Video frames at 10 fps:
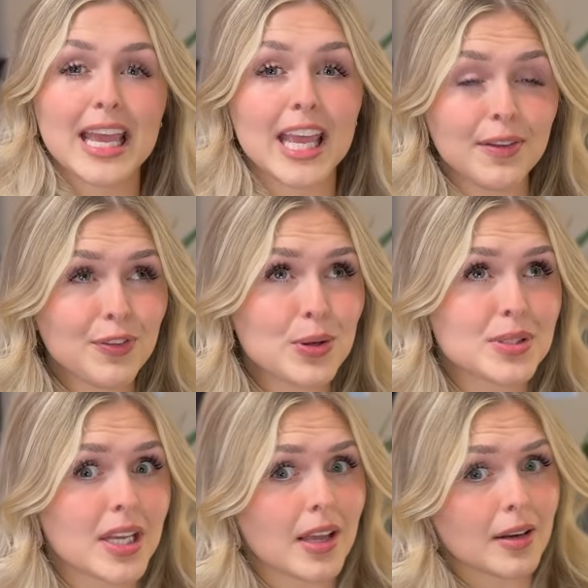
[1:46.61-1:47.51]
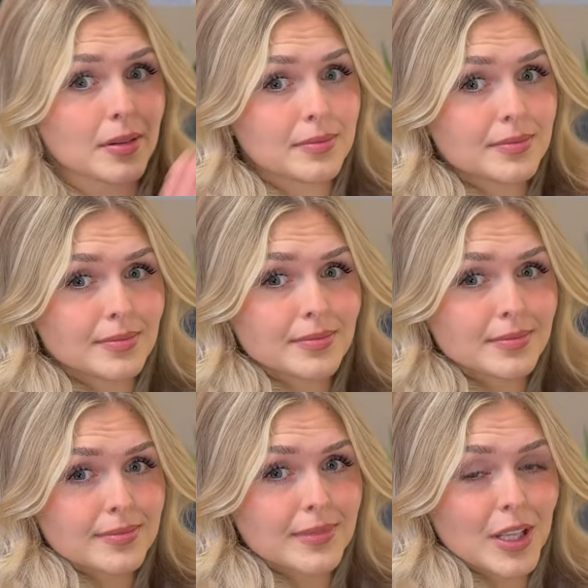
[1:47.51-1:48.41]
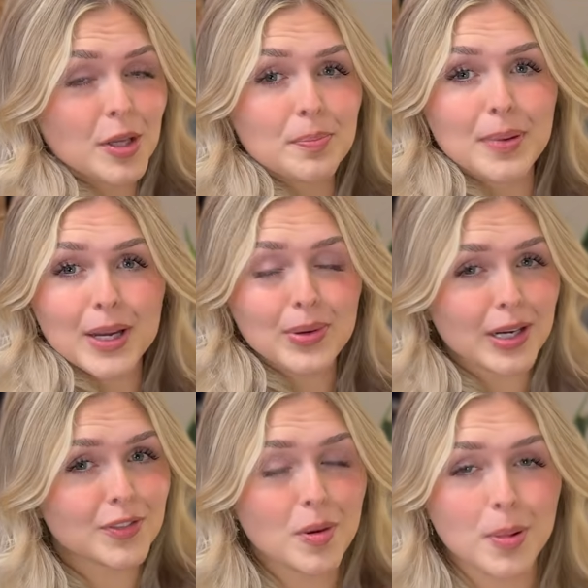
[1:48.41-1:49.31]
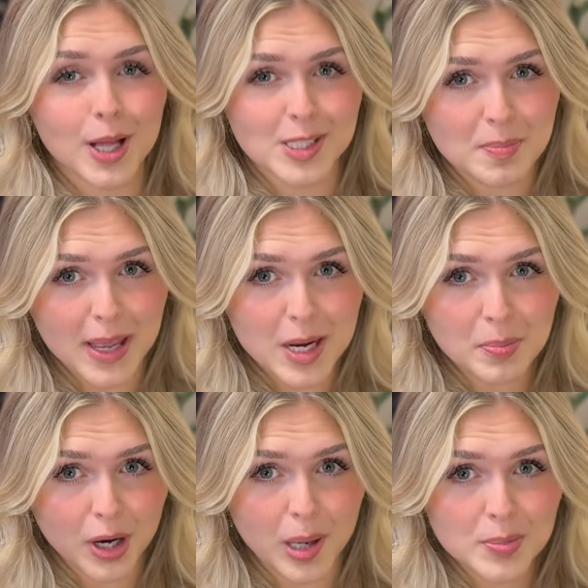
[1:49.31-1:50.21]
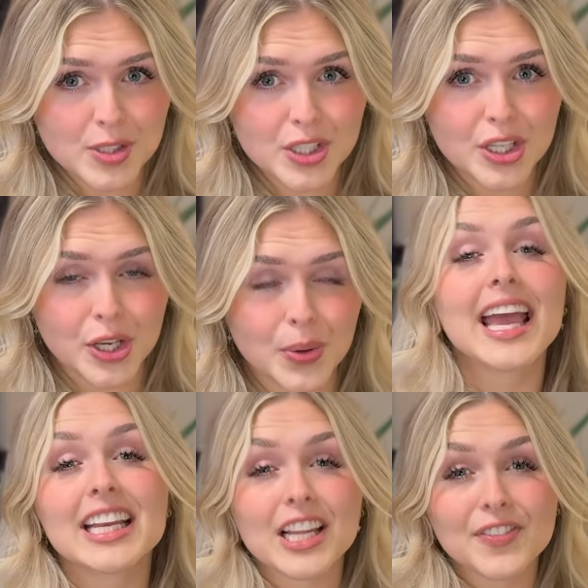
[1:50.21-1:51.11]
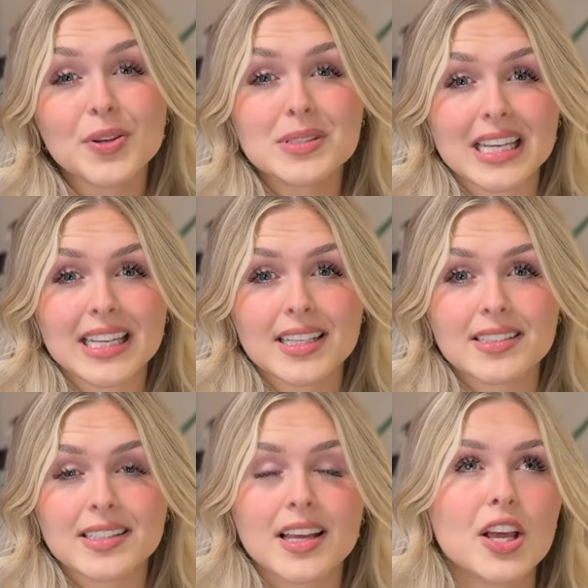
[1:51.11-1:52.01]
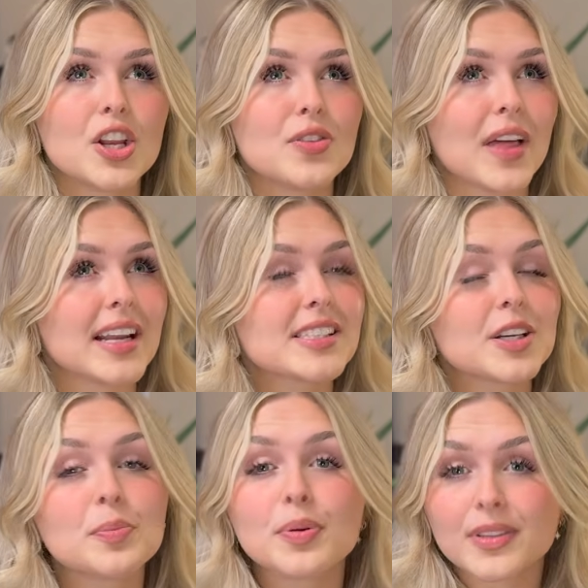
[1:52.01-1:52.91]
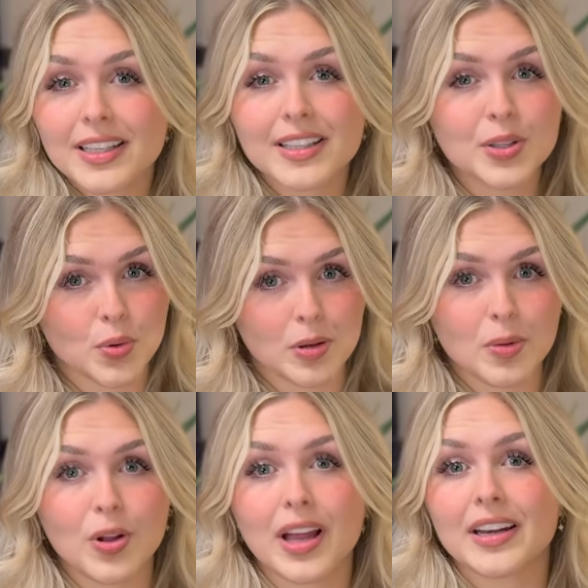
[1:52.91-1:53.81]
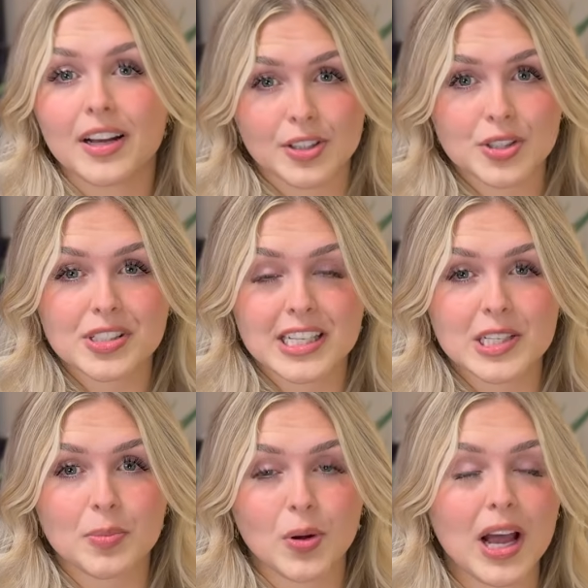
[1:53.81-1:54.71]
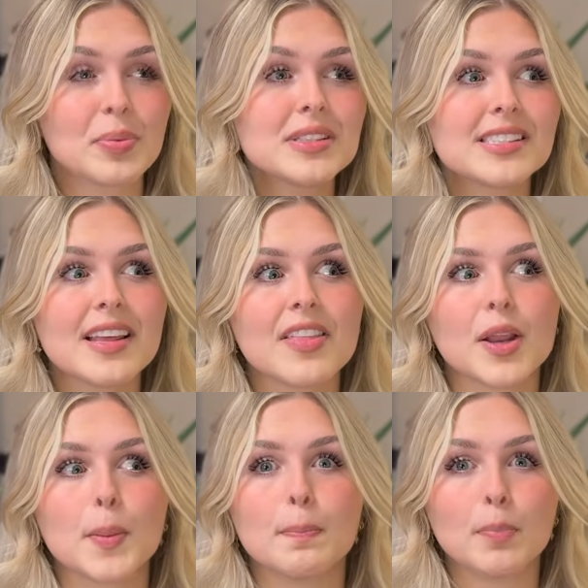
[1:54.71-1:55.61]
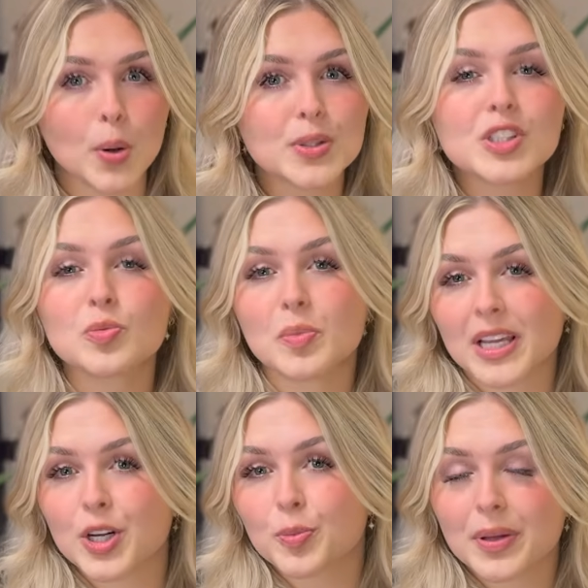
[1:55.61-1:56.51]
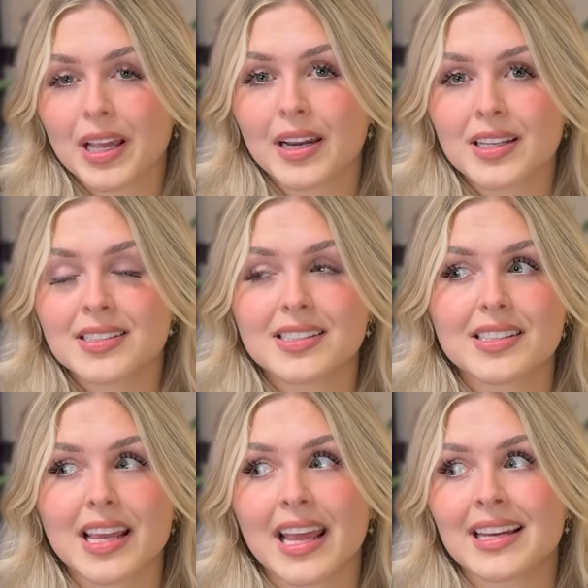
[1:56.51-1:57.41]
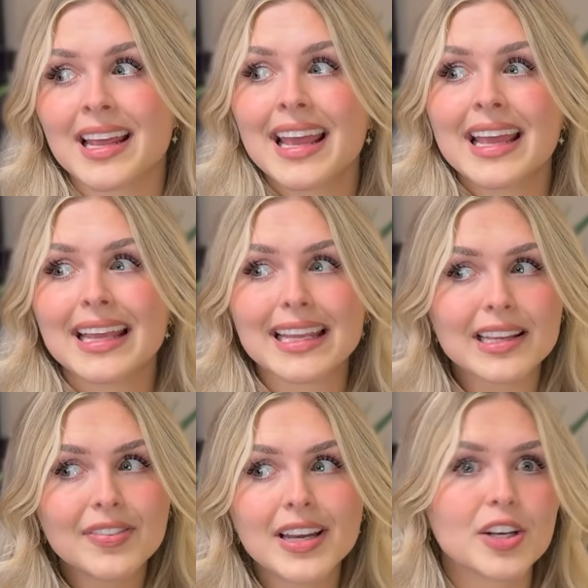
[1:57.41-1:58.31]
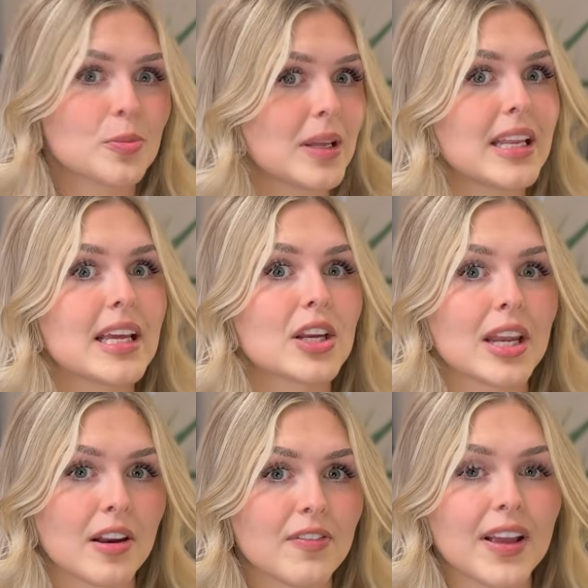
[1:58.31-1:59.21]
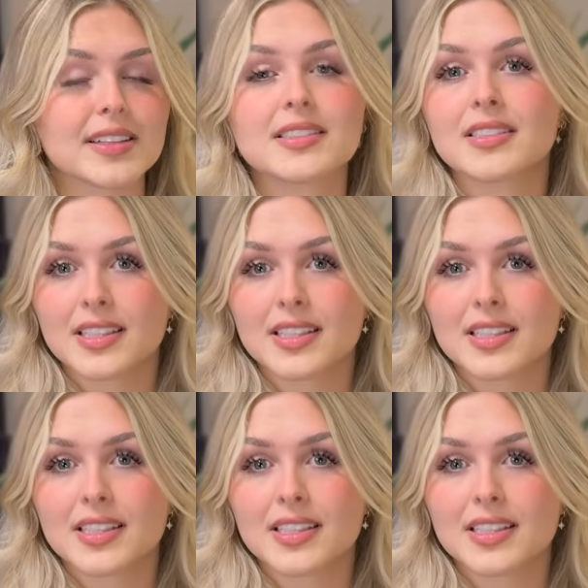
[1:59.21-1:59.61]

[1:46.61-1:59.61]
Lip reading: If you did, big round of applause, big props to you. And if you didn't, that is completely normal and understandable. I would say that most beginner pianists and even intermediate and advanced